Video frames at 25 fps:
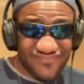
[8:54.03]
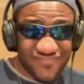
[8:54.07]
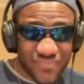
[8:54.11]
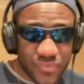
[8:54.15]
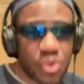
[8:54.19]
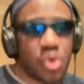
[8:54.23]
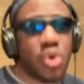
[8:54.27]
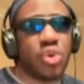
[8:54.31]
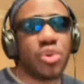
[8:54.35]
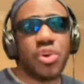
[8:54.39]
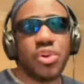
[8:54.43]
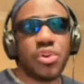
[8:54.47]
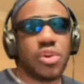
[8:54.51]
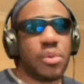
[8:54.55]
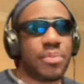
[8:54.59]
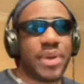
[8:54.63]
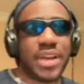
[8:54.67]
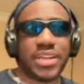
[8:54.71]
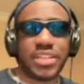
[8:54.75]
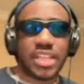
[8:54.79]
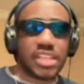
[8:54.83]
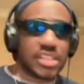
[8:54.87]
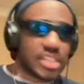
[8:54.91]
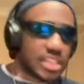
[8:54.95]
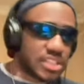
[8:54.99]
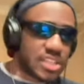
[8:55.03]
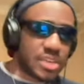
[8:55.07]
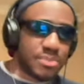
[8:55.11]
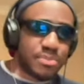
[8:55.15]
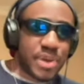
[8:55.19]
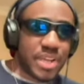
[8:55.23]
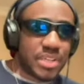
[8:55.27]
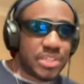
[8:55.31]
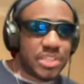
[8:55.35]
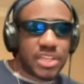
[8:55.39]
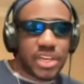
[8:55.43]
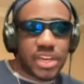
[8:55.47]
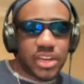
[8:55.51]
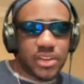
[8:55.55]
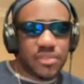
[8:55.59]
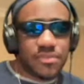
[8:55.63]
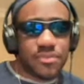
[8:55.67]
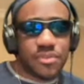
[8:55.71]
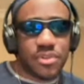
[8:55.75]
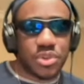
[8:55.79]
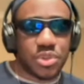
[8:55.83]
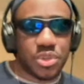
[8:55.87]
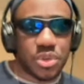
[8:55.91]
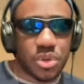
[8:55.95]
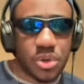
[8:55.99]
No. Bench. I thought bench guy, for
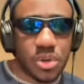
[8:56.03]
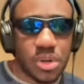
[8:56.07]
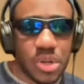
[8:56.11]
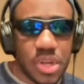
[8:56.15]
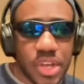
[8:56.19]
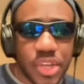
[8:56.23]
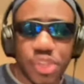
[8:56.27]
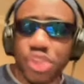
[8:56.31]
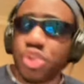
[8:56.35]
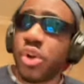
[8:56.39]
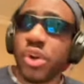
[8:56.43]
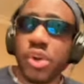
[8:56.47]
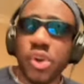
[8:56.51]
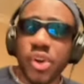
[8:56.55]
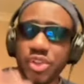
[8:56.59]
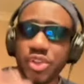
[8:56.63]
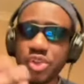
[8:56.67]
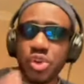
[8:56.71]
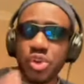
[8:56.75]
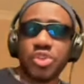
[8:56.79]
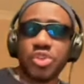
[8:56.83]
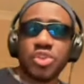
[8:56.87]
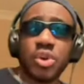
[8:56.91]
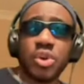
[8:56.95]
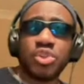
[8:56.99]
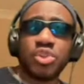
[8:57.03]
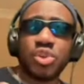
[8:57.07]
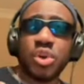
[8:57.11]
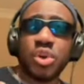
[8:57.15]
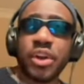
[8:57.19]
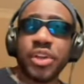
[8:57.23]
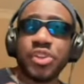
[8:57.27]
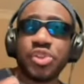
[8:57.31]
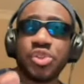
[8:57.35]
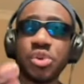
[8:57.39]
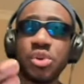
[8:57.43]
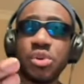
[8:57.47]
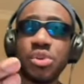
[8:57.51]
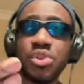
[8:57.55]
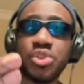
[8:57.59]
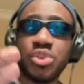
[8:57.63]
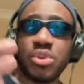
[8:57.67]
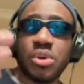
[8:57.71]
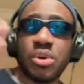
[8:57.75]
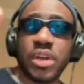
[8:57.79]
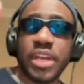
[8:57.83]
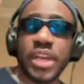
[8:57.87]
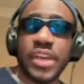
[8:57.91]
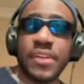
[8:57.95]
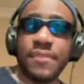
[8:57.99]
sure. So if
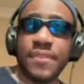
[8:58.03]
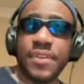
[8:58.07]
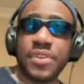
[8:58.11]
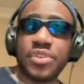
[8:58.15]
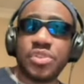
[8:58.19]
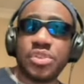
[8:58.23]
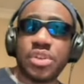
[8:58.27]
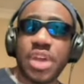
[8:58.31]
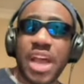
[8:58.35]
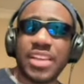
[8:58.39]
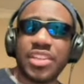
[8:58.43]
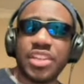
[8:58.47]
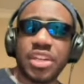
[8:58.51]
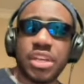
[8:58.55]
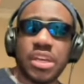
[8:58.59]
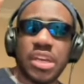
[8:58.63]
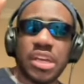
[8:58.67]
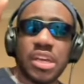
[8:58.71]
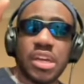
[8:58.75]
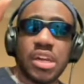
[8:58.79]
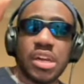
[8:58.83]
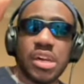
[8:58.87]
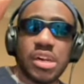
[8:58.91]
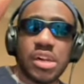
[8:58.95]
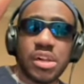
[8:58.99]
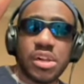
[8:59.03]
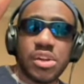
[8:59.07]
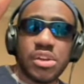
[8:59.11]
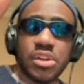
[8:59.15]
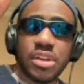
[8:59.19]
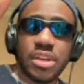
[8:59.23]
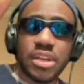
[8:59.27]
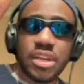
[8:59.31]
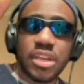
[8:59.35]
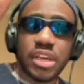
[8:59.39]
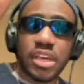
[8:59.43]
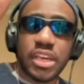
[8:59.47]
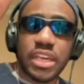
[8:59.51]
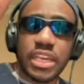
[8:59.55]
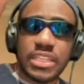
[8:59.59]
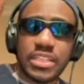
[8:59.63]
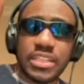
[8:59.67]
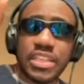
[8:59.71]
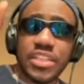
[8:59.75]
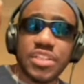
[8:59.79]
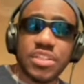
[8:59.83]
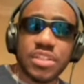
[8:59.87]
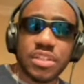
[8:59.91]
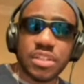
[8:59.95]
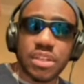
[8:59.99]
it's... Actually, is
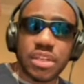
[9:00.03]
it